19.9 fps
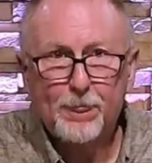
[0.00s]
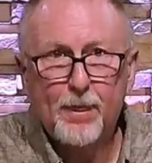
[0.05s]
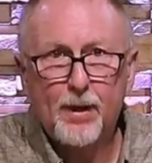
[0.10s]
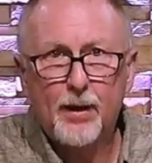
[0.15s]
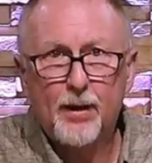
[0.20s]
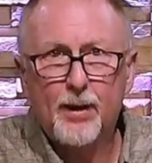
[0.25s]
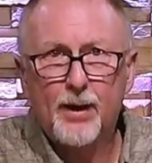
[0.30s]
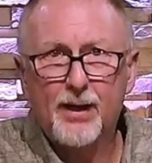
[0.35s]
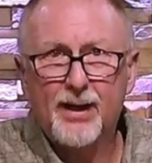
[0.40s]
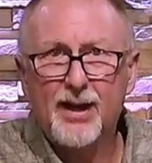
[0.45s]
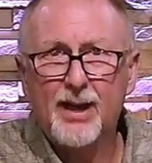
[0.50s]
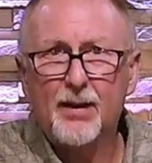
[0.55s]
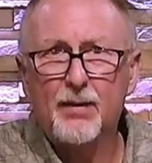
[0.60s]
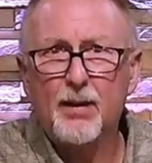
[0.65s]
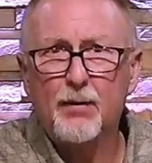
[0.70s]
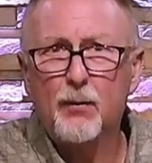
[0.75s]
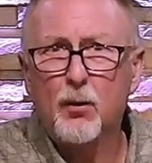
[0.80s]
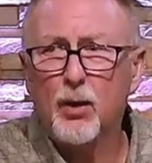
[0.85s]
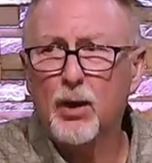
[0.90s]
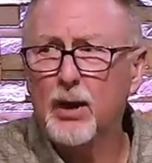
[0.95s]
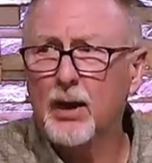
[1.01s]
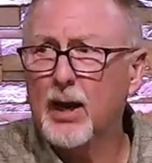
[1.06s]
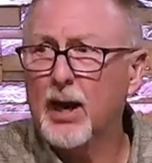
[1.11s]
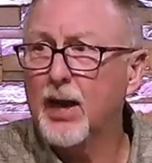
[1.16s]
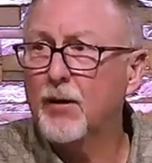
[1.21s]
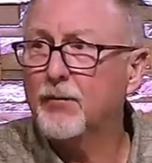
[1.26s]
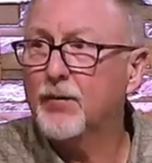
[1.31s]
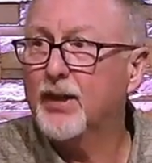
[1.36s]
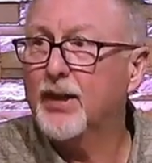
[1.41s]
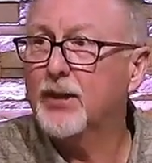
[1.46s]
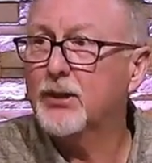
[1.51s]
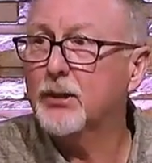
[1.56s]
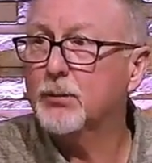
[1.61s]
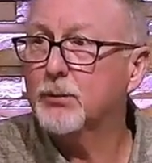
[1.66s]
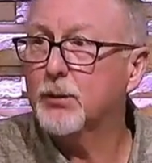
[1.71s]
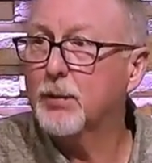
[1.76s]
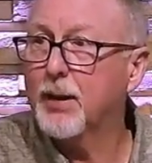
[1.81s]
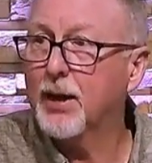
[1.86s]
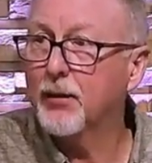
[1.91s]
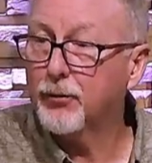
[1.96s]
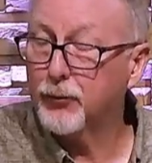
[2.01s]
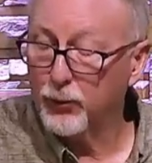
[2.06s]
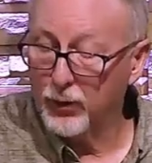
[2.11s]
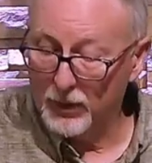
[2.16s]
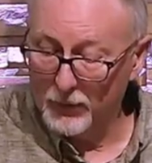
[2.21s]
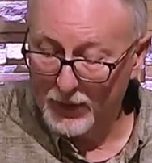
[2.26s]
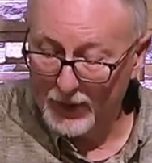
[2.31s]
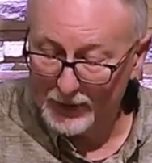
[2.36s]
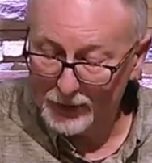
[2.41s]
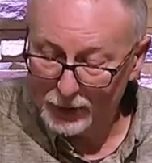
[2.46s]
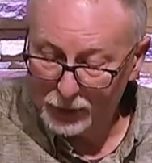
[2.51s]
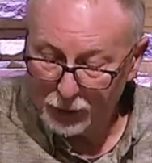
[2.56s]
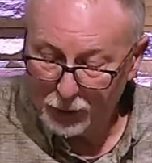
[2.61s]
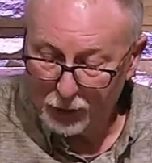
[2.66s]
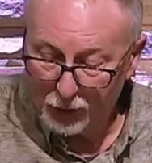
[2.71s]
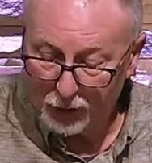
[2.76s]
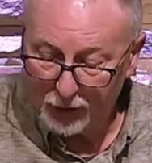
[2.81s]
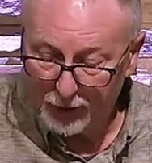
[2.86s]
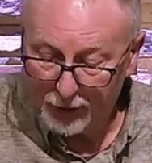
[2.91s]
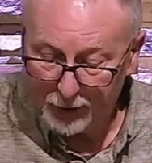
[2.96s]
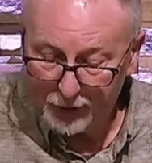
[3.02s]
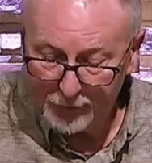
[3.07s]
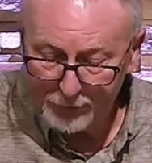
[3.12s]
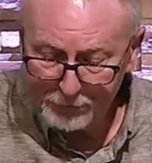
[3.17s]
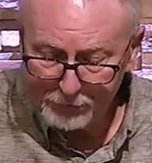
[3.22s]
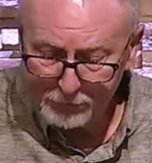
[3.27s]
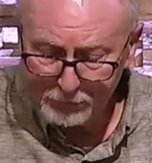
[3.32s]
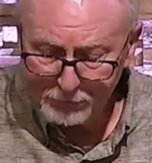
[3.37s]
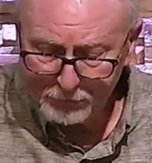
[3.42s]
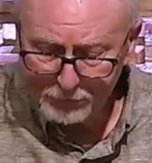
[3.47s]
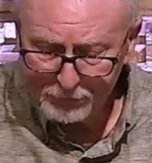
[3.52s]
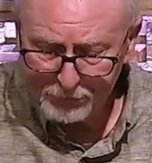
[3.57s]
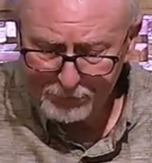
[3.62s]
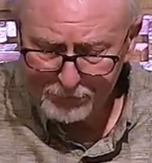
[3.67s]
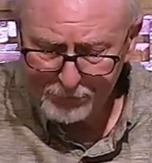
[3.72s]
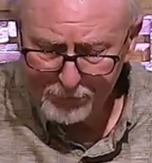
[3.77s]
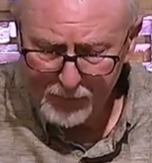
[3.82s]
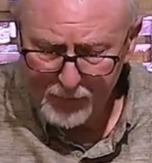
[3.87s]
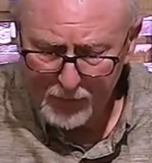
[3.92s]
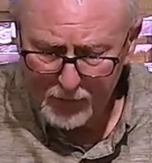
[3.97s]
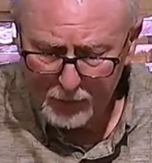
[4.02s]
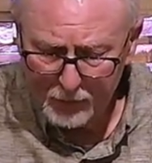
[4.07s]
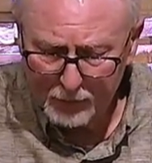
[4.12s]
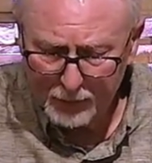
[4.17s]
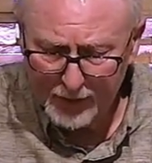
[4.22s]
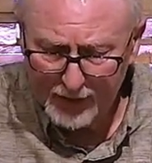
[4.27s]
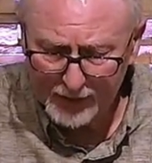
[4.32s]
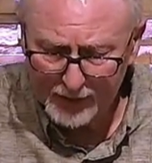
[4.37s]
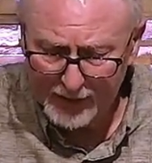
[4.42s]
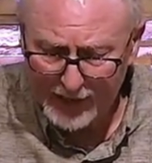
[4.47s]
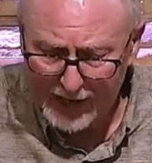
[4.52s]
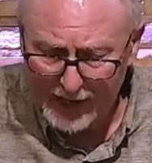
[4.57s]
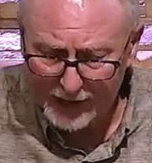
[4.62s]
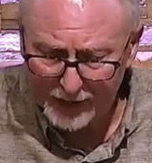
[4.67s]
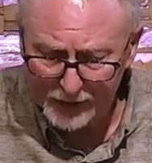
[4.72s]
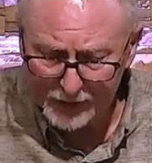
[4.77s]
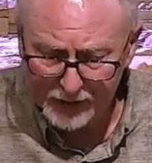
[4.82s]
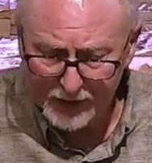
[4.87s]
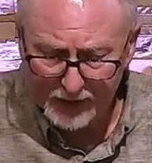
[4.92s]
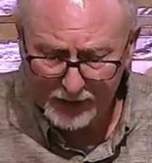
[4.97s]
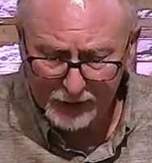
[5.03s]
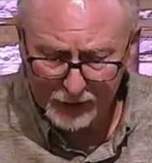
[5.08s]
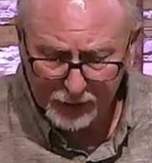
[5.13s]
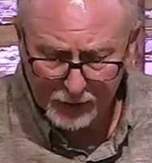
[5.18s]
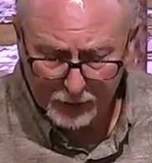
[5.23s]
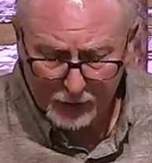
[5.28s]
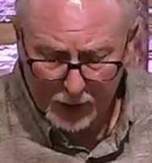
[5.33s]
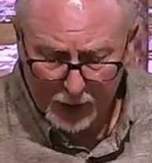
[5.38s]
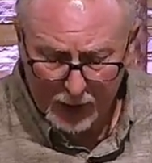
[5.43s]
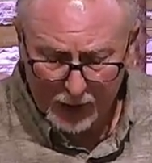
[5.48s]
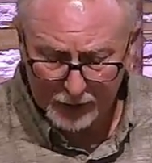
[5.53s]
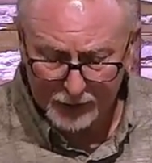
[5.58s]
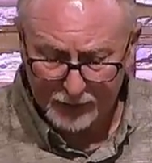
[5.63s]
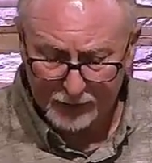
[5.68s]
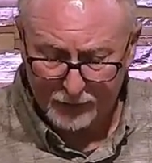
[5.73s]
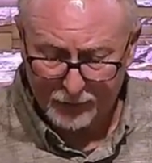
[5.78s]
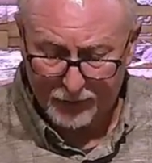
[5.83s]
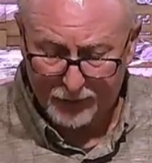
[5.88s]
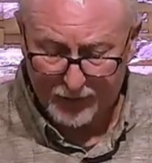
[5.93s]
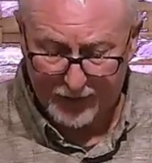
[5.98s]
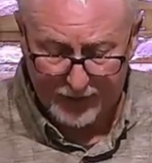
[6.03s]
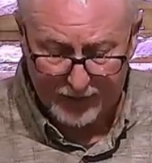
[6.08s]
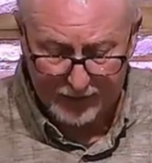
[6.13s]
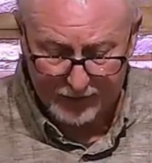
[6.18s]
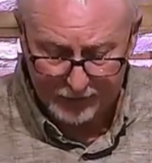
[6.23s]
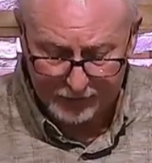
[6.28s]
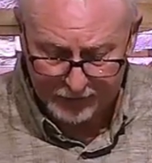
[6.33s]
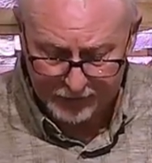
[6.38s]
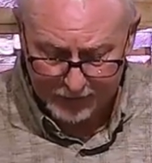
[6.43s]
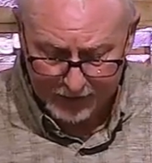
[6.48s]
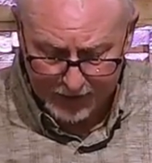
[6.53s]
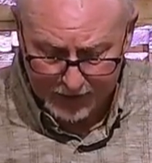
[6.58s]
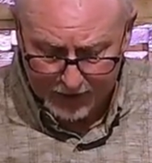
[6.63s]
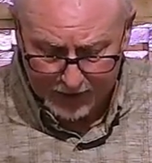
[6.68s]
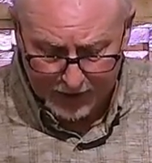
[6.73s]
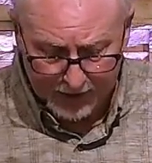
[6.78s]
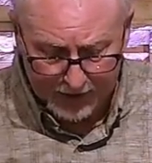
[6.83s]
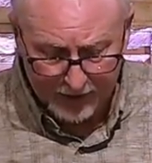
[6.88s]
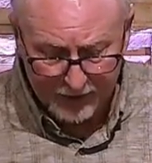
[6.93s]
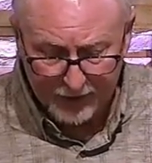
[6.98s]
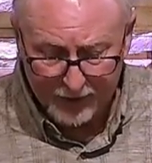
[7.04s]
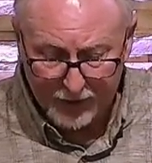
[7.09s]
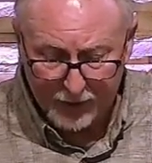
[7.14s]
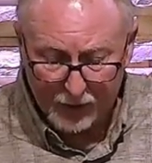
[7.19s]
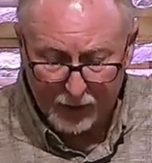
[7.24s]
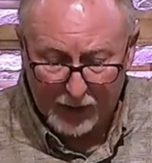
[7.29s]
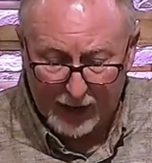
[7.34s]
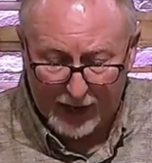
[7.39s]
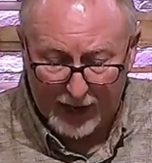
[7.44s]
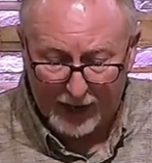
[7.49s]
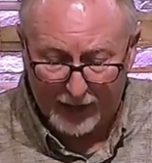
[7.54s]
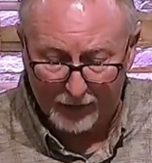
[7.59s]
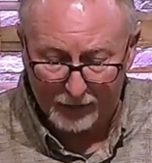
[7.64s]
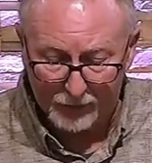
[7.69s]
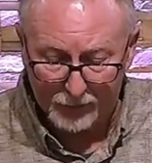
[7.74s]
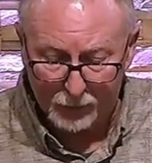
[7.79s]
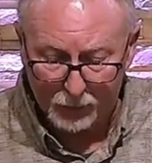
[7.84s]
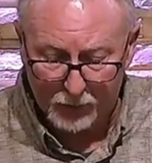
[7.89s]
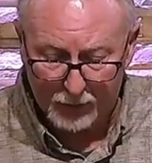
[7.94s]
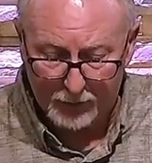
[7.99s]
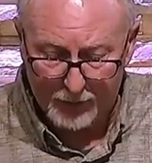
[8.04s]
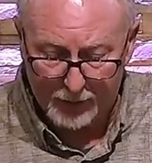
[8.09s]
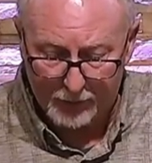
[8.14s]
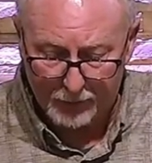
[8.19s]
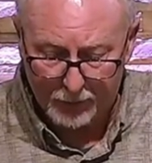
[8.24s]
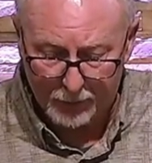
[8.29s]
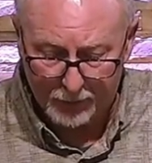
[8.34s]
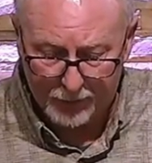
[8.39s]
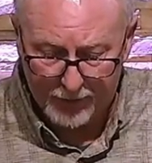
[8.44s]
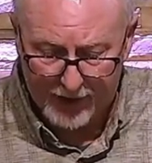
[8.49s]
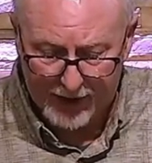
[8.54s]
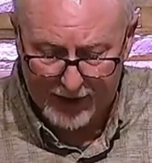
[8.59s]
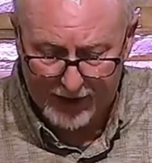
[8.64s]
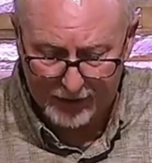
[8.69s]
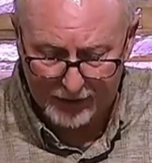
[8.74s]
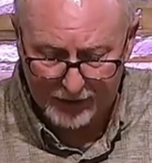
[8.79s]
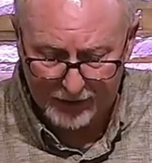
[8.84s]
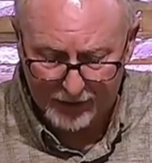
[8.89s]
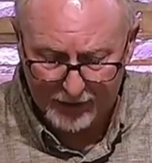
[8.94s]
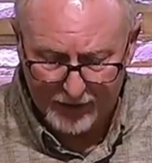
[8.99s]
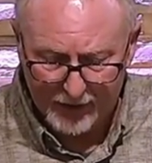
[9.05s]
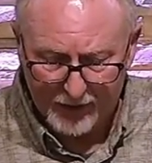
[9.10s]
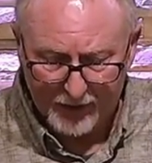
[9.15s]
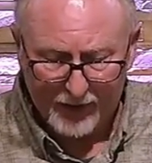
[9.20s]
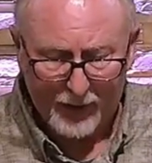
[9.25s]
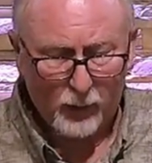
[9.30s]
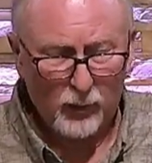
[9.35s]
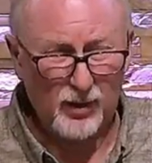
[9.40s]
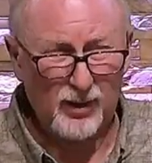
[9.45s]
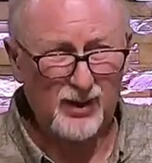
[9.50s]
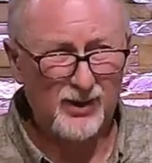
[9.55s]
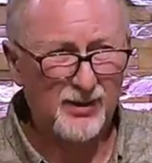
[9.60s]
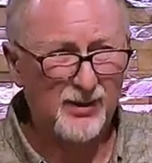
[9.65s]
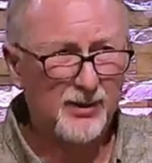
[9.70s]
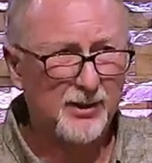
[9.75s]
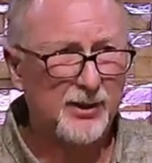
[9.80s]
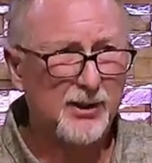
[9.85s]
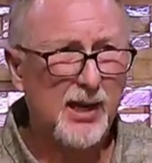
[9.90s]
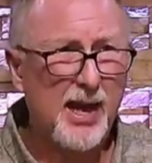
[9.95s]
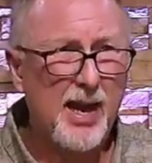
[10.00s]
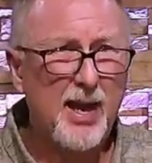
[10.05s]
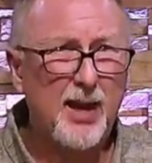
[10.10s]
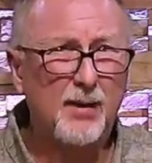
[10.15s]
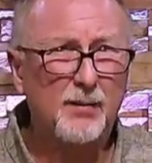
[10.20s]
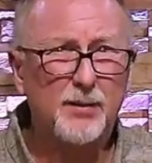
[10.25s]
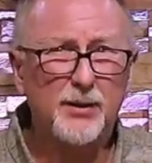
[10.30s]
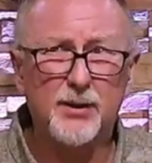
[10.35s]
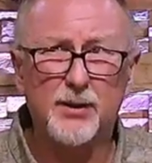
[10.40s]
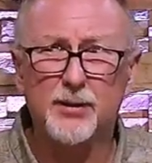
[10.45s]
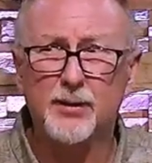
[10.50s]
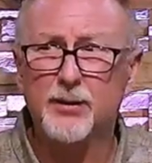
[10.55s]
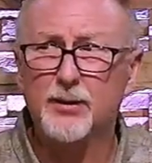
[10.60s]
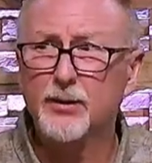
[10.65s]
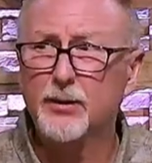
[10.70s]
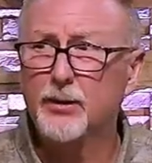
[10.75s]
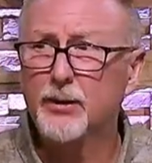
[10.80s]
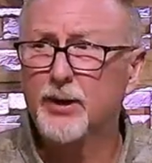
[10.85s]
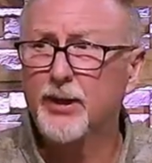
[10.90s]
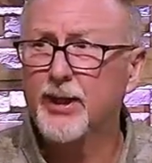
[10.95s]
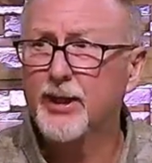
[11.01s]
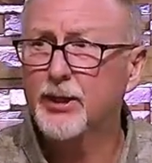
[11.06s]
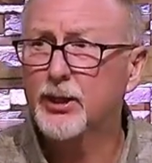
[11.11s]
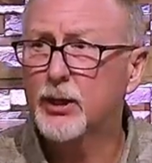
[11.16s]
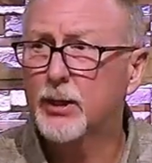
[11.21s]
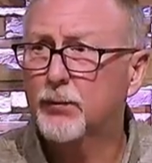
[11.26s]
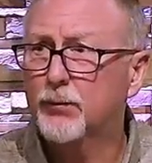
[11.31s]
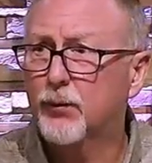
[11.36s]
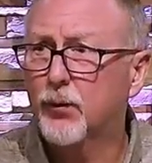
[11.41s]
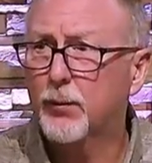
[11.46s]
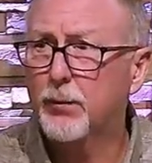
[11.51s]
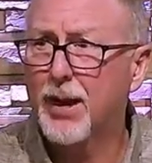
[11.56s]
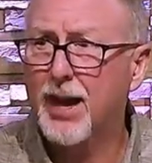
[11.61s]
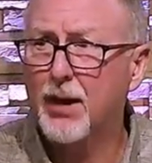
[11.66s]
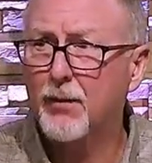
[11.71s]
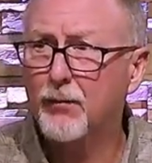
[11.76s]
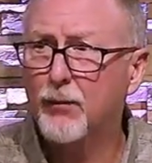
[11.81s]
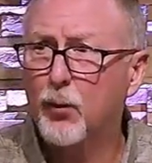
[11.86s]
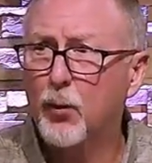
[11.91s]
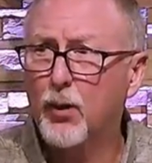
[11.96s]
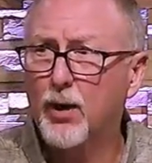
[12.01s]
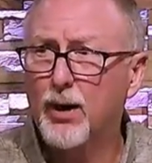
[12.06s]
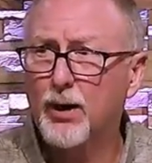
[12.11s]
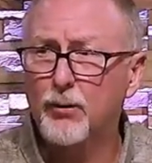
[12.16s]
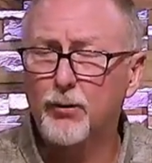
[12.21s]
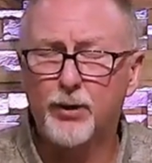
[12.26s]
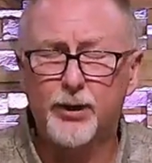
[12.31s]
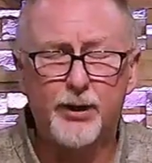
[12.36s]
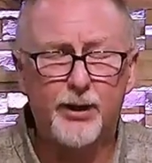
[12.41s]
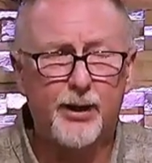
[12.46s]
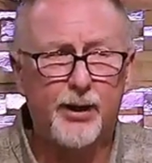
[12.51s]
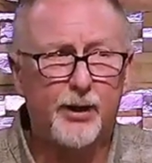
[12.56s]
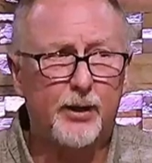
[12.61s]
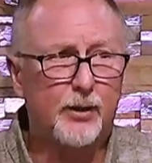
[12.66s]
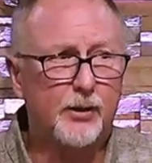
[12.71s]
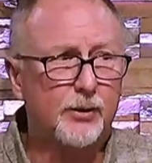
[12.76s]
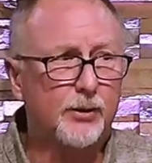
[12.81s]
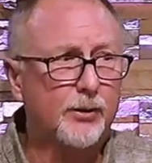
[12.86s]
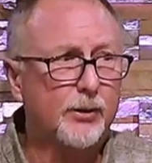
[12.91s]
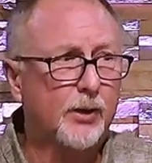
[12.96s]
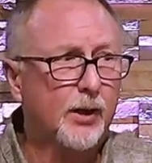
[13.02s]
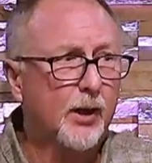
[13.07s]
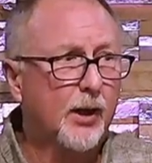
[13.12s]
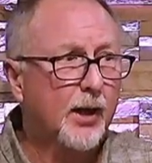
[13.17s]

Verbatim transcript: Again, they've only left Egypt about three months earlier, but God has done some awesome things in their lives. Remember that they were slaves in Egypt for about 400 years.